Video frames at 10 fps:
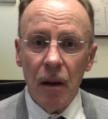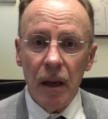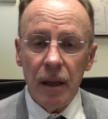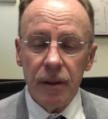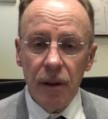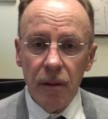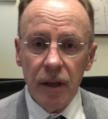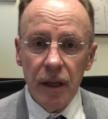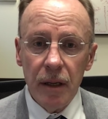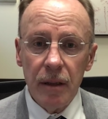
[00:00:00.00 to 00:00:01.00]
in
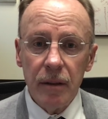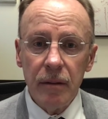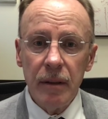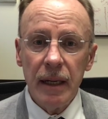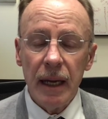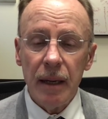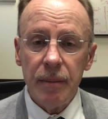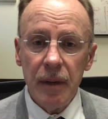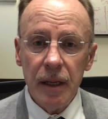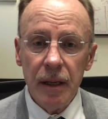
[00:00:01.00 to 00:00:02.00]
Tokyo, and
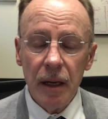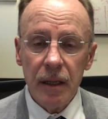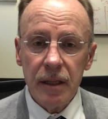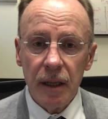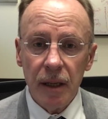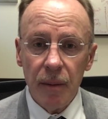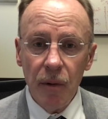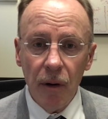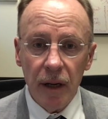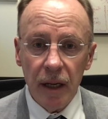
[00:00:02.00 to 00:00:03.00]
midnight Sunday
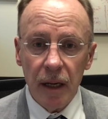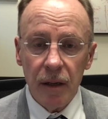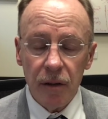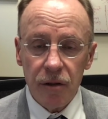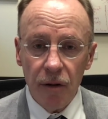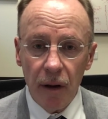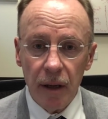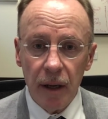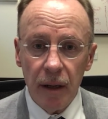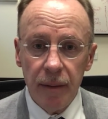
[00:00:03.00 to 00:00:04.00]
morning in Australia.